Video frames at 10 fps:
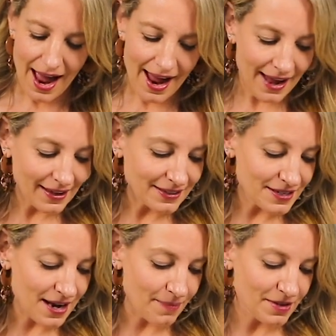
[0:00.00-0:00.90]
I like to
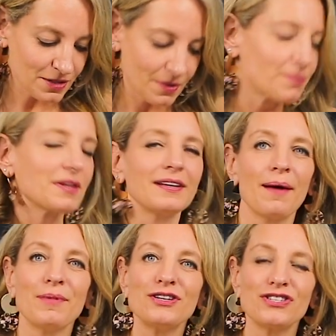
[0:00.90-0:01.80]
top this one with a
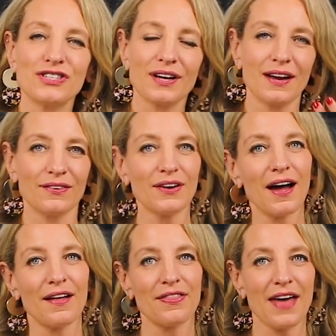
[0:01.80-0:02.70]
lemon just to kind of
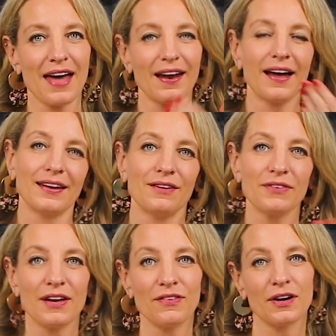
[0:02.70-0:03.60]
cut that honey
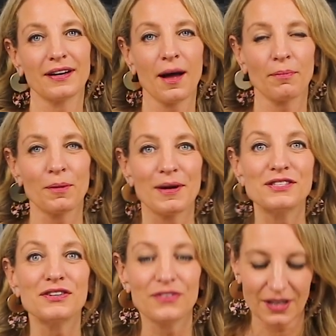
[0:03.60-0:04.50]
flavor. It
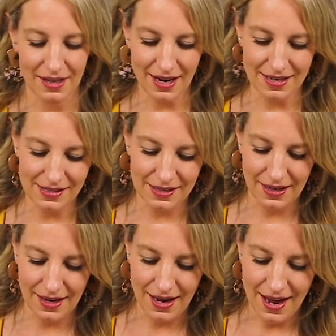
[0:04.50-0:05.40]
complements it really
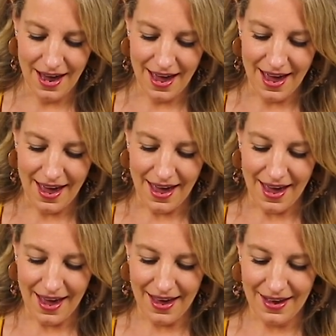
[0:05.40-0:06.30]
nicely.
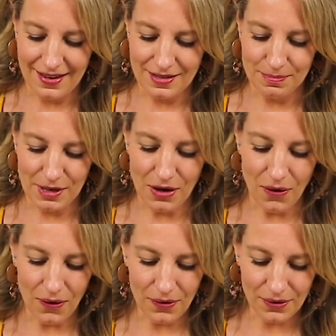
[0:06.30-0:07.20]
And
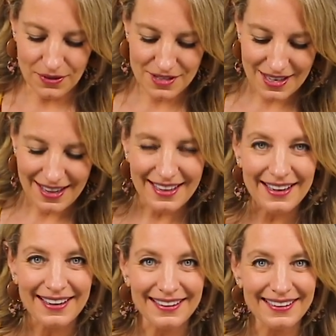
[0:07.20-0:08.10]
behold,
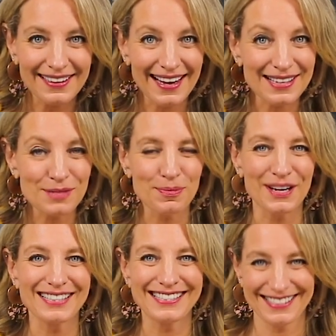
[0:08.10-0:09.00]
the Lillet
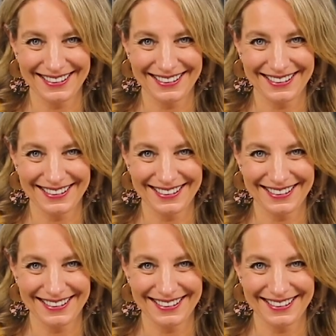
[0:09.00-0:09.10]
Spritz.